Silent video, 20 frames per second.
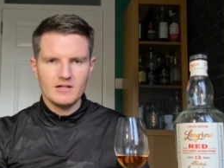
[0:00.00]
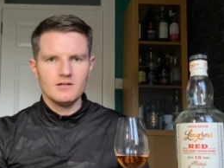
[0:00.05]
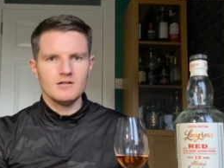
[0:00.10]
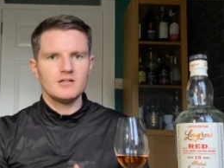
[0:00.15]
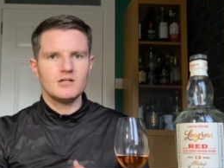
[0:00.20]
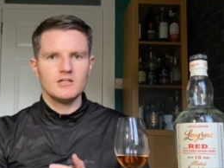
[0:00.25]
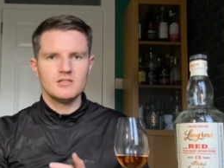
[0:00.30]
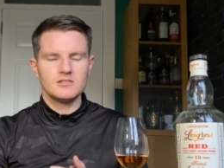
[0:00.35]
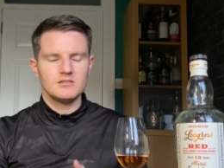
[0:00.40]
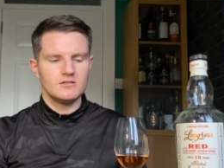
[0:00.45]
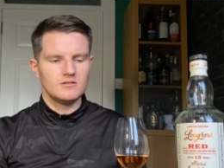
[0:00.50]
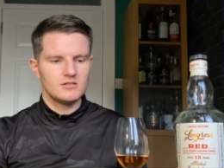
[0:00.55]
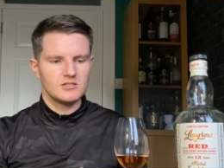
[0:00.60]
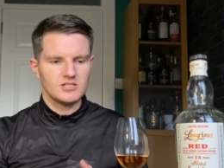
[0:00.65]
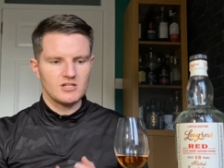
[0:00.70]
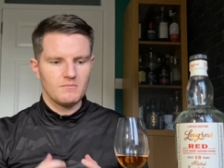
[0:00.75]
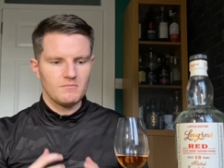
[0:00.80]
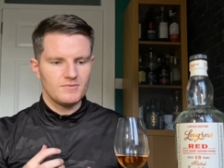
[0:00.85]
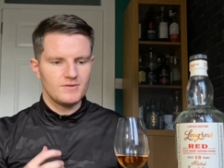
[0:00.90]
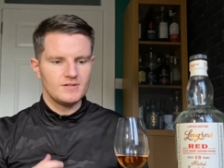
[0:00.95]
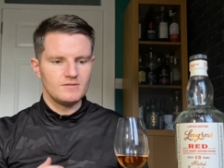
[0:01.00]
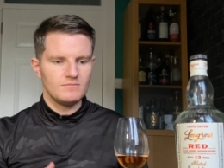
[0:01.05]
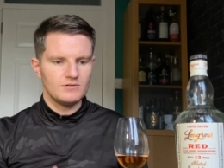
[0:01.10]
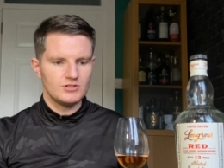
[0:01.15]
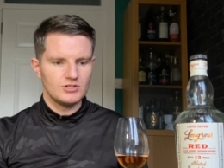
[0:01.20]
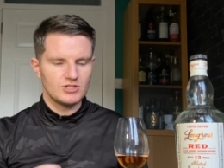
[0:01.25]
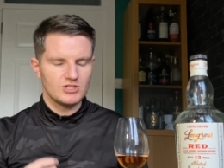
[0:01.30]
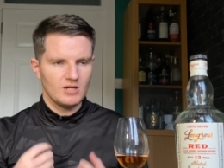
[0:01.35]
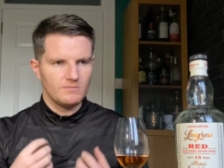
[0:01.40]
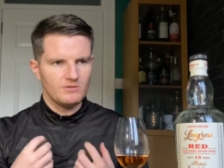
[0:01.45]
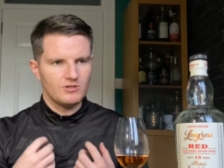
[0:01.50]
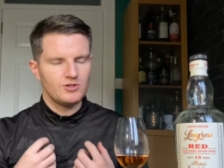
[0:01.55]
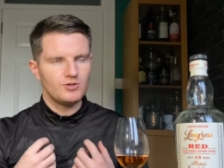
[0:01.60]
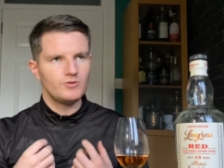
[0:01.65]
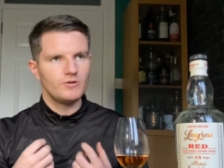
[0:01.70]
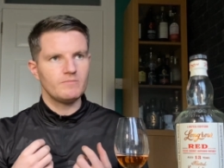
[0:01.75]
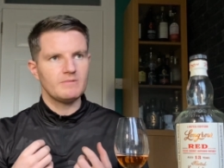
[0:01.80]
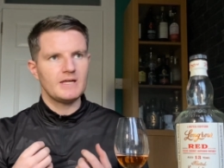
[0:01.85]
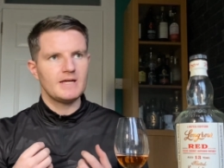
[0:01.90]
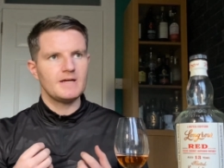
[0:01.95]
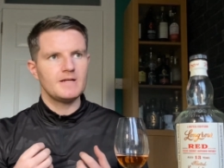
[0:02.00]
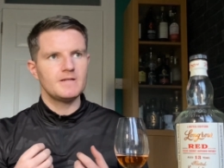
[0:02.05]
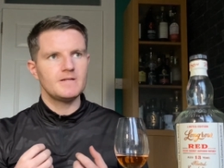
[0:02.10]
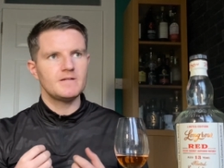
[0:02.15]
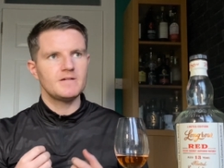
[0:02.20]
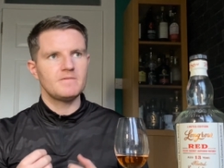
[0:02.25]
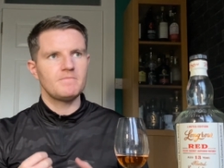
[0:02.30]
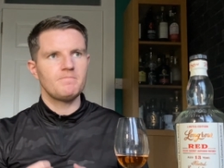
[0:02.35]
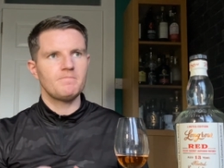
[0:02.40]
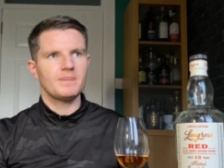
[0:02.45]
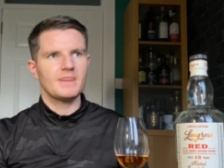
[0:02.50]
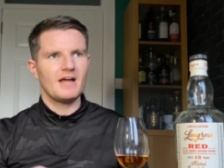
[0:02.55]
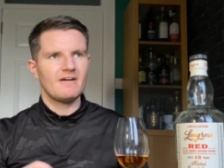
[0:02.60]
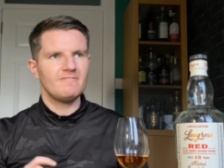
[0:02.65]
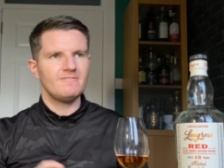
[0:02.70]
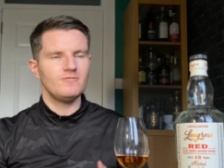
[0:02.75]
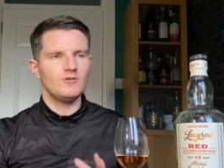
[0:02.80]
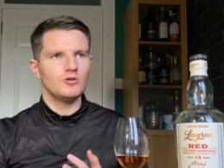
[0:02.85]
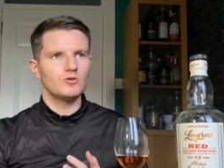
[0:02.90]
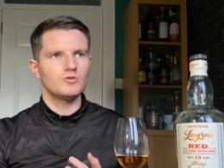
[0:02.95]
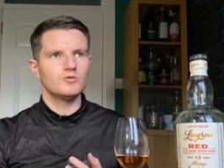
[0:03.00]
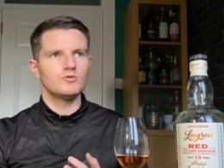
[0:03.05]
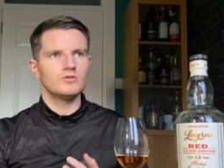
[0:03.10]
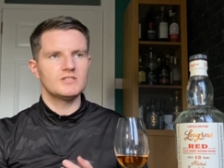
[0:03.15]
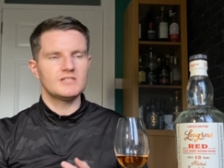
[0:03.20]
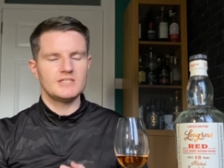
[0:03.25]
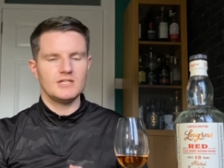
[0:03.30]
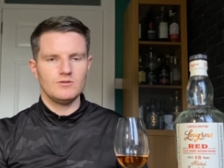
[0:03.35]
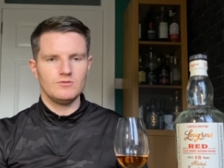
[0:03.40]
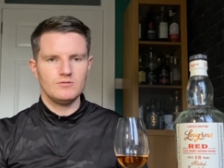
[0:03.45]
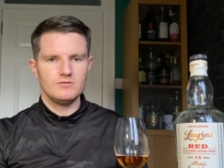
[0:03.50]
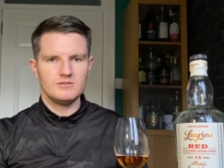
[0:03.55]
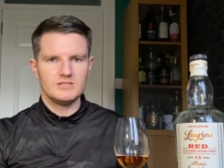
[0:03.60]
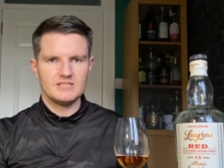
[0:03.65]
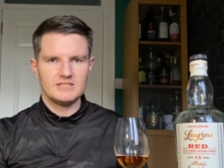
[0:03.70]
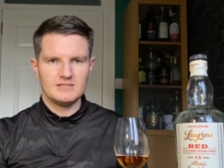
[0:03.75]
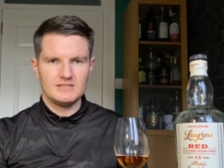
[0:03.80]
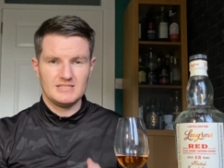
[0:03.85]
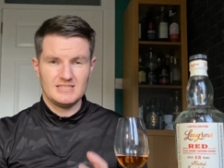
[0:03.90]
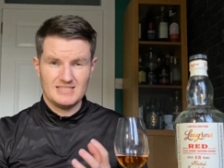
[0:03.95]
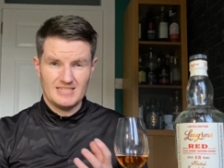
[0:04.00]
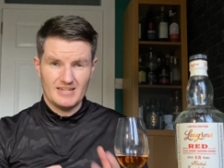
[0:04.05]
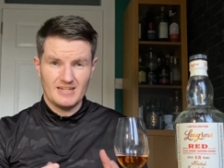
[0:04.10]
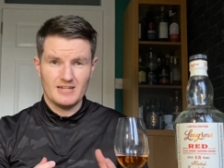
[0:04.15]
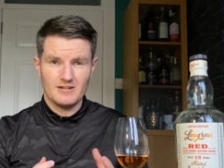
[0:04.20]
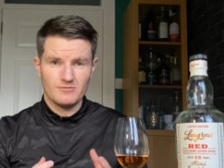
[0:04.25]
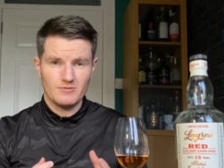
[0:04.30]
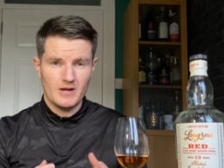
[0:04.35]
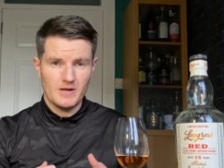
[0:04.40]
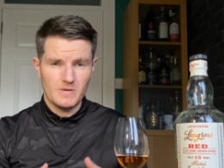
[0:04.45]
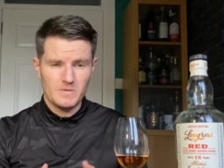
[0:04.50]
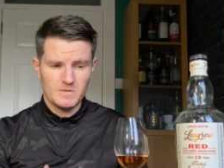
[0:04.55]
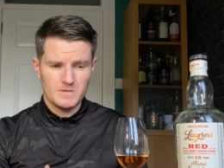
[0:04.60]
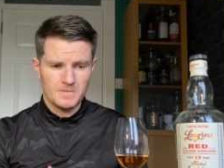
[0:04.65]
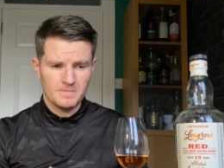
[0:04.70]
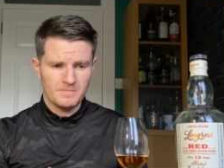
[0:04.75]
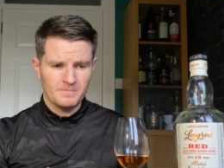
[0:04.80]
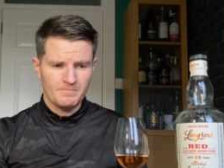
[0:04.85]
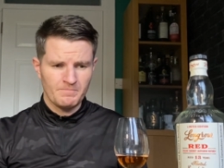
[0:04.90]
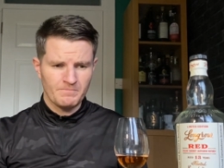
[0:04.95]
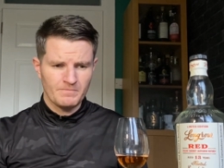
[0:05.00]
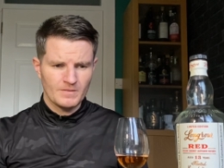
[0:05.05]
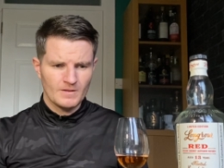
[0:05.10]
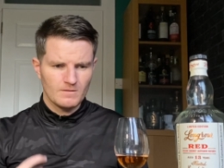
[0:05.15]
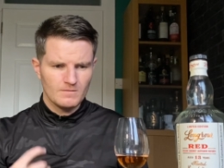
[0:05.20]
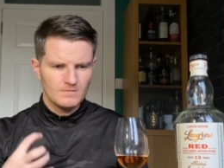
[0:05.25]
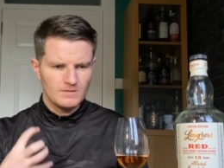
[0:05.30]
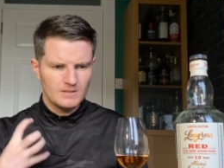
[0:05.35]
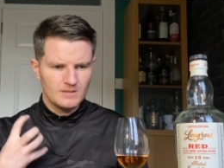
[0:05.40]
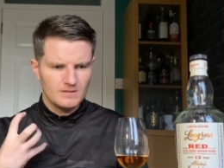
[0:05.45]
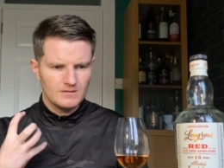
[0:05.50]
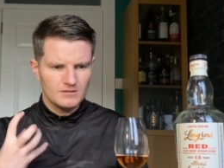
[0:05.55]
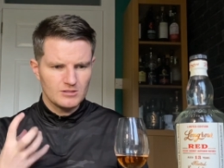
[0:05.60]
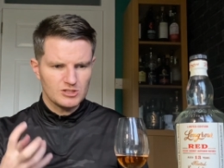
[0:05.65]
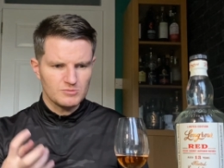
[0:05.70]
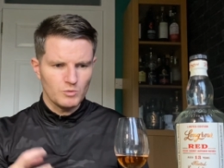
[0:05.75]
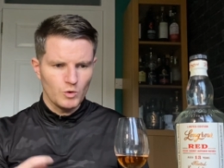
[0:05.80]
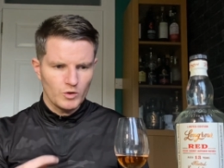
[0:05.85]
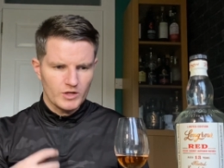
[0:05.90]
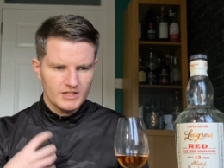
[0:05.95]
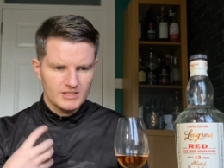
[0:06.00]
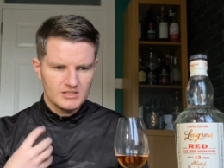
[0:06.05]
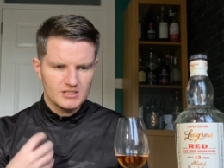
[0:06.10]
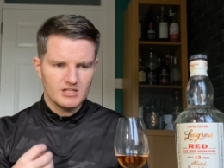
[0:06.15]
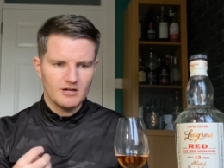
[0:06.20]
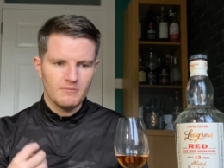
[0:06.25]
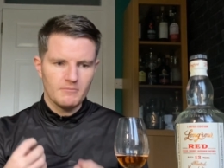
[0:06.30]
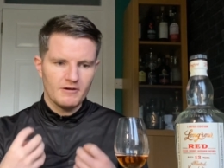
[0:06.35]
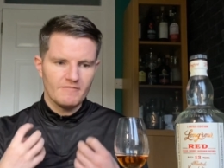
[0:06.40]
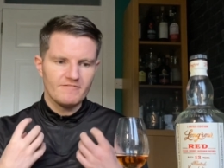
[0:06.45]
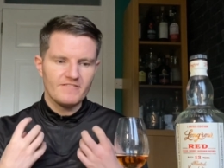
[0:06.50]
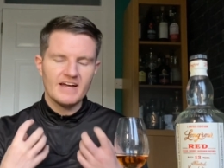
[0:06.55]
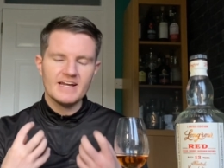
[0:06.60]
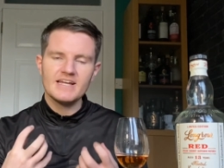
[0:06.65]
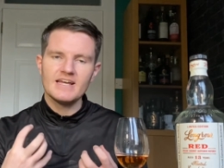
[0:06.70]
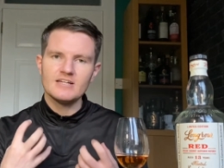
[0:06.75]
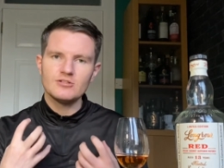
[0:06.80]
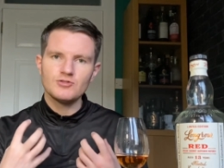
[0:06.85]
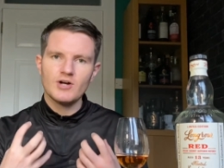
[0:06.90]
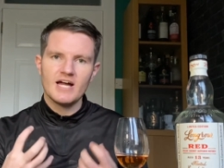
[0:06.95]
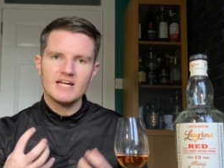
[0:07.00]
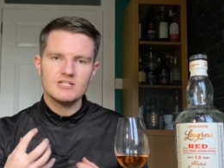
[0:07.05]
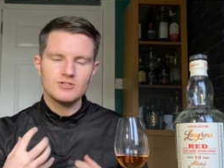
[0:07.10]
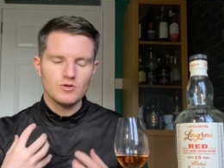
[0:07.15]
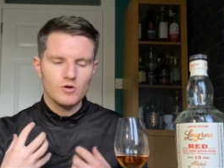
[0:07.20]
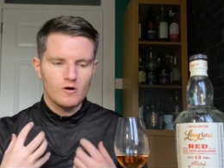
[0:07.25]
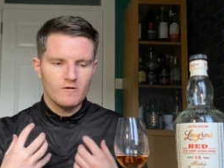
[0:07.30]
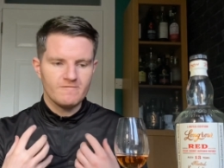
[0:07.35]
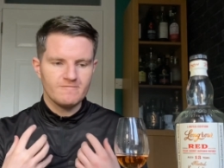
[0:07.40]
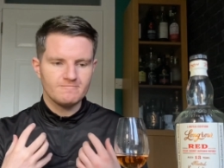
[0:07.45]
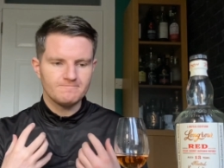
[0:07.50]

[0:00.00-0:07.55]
custard or something, which is coming through. I'm getting there. That floral note still sticking around. The smokiness has come, but it dries off.